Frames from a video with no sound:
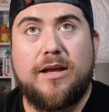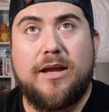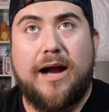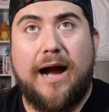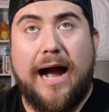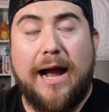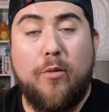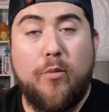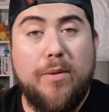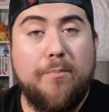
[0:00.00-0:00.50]

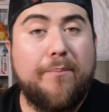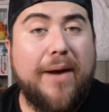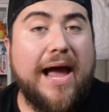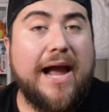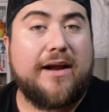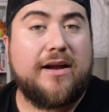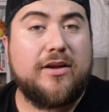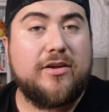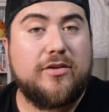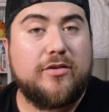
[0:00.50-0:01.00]
I went
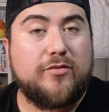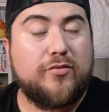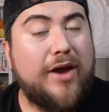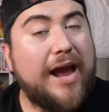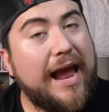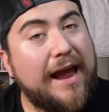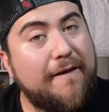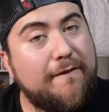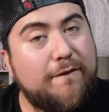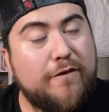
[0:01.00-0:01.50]
back to
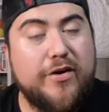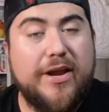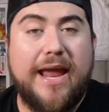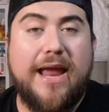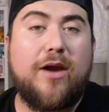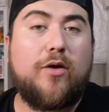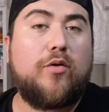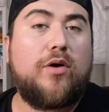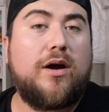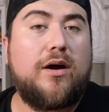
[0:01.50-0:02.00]
every
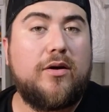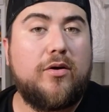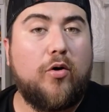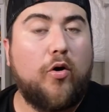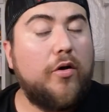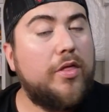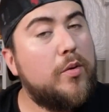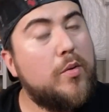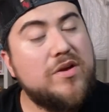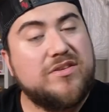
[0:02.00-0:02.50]
era, all
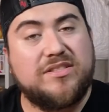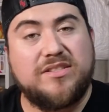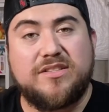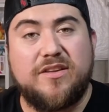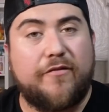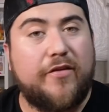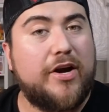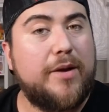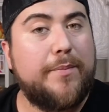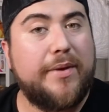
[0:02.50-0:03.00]
the way since the
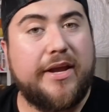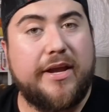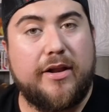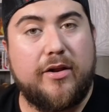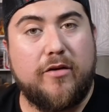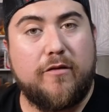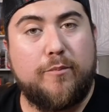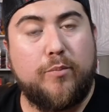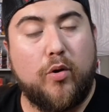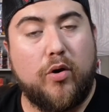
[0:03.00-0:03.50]
very beginning
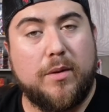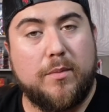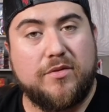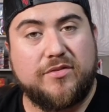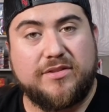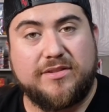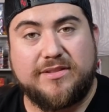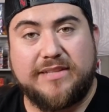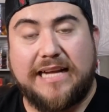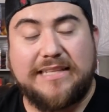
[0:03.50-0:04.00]
of Pokemon,
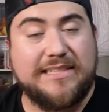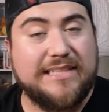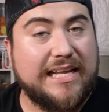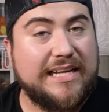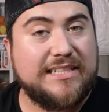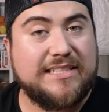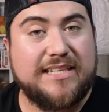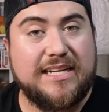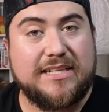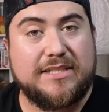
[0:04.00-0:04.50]
since
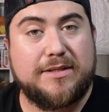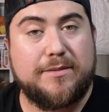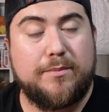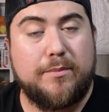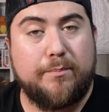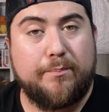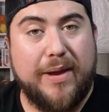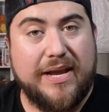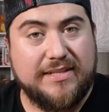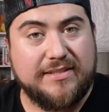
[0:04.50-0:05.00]
1996
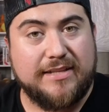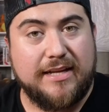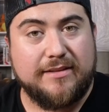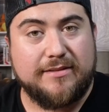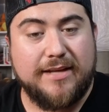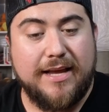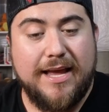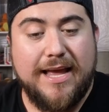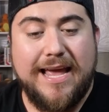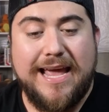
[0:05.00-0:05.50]
base set.
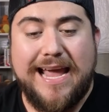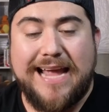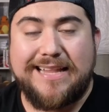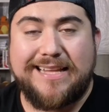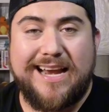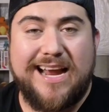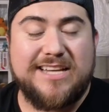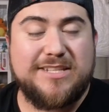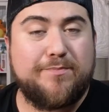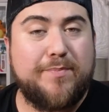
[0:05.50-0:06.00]
And there
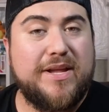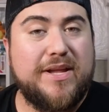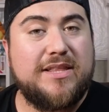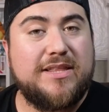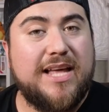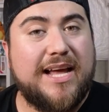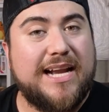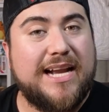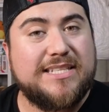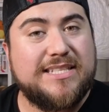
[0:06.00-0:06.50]
has been
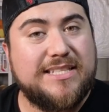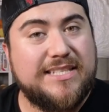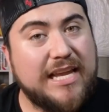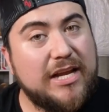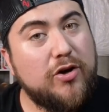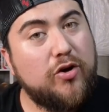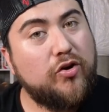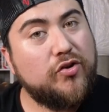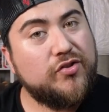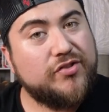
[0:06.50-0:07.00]
not a
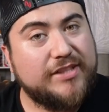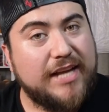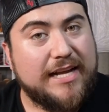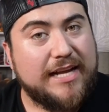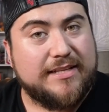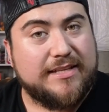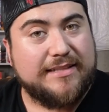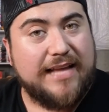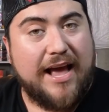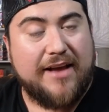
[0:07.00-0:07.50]
single
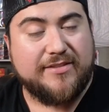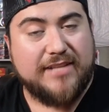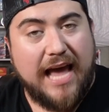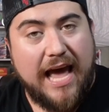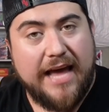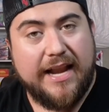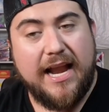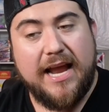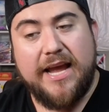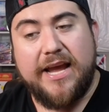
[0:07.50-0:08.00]
set that has
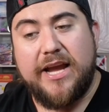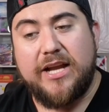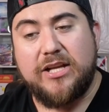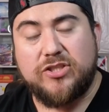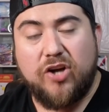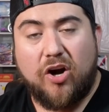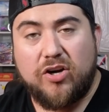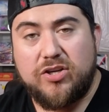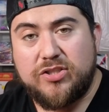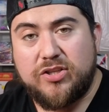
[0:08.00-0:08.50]
had a
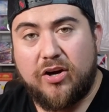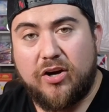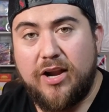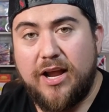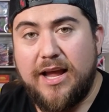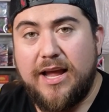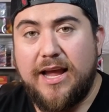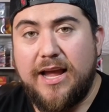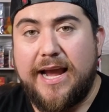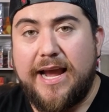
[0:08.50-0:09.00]
Charizard
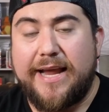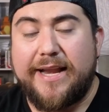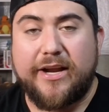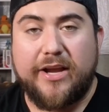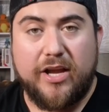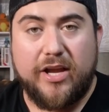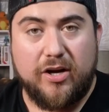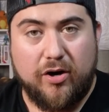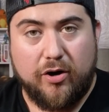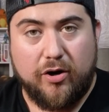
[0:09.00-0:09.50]
and a
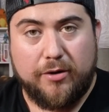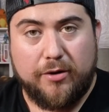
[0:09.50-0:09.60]
Gengar.